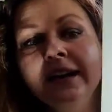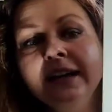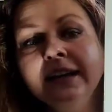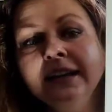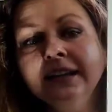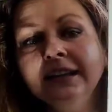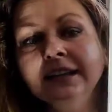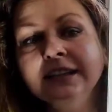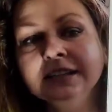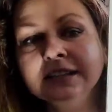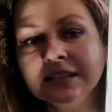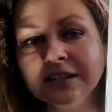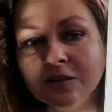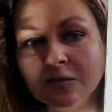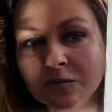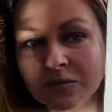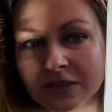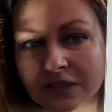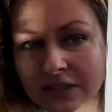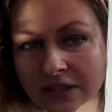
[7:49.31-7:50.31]
In this
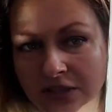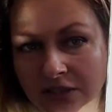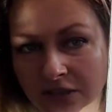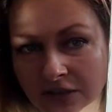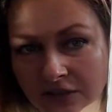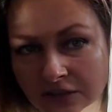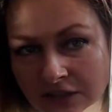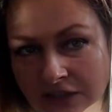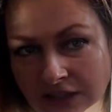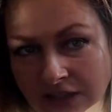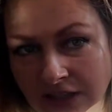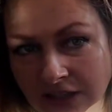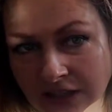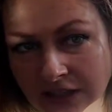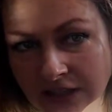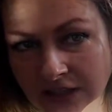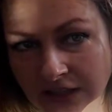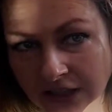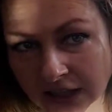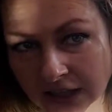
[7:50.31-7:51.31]
composition was
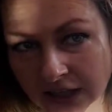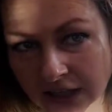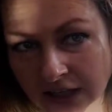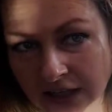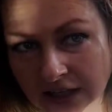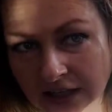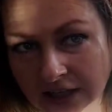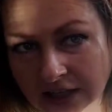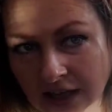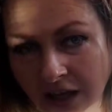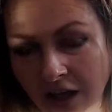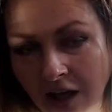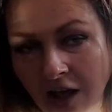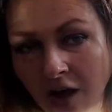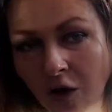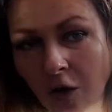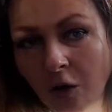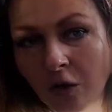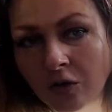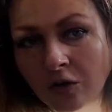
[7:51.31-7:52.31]
this lady's
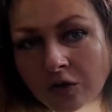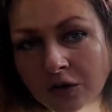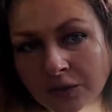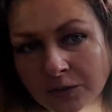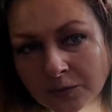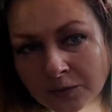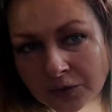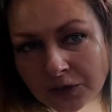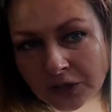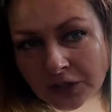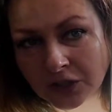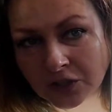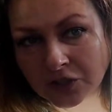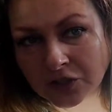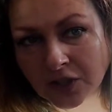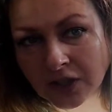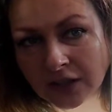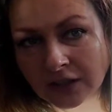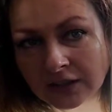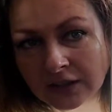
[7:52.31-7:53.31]
on a
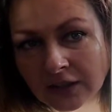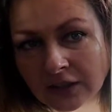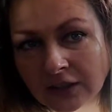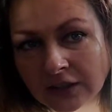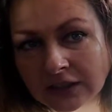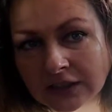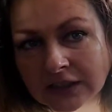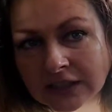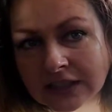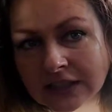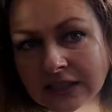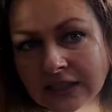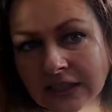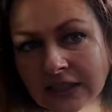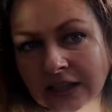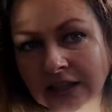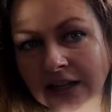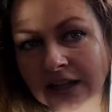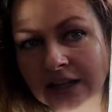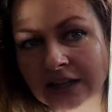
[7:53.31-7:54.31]
bridge, and you can
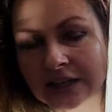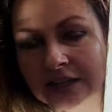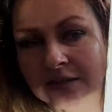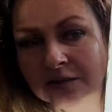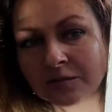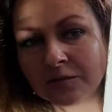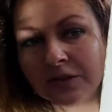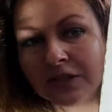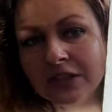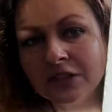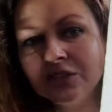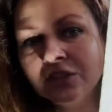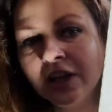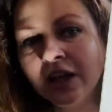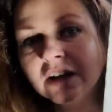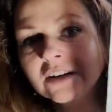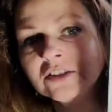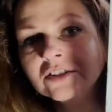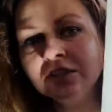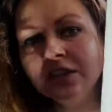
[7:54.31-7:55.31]
see that the bridge
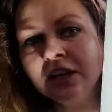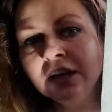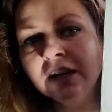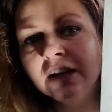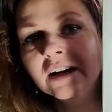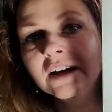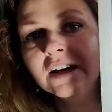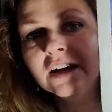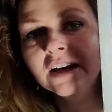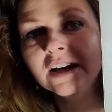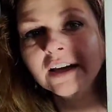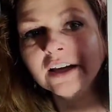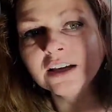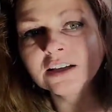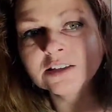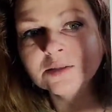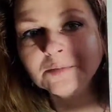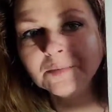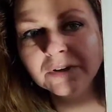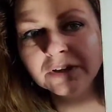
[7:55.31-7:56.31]
actually
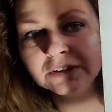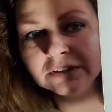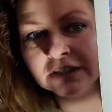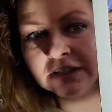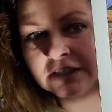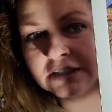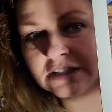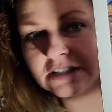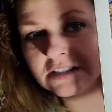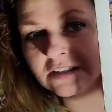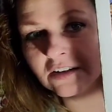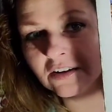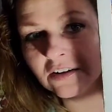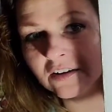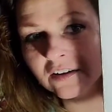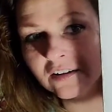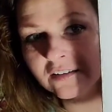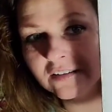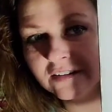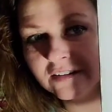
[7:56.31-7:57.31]
experience
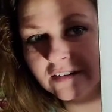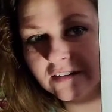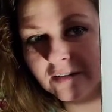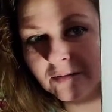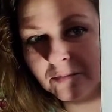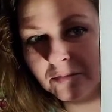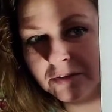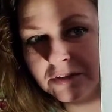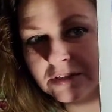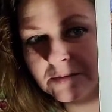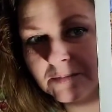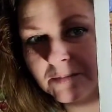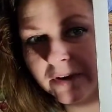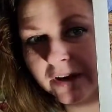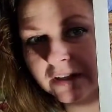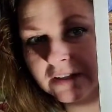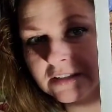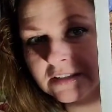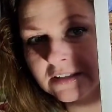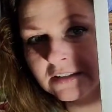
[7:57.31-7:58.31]
the
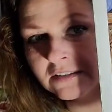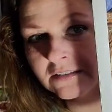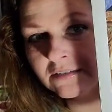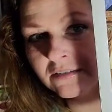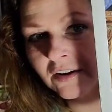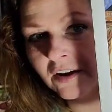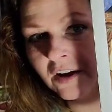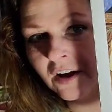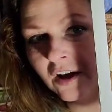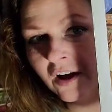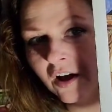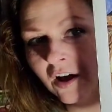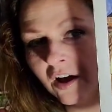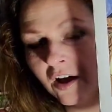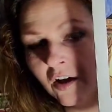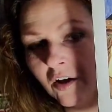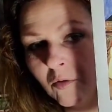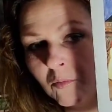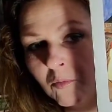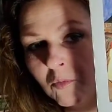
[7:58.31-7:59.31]
perspective
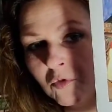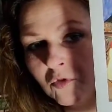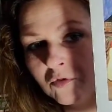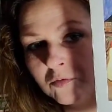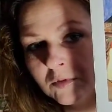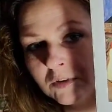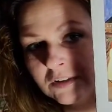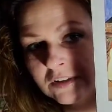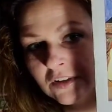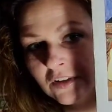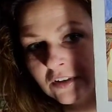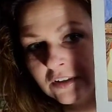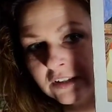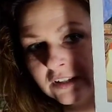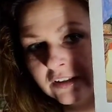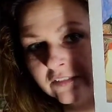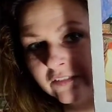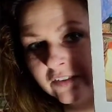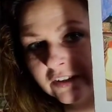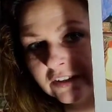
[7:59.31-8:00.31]
movement on it,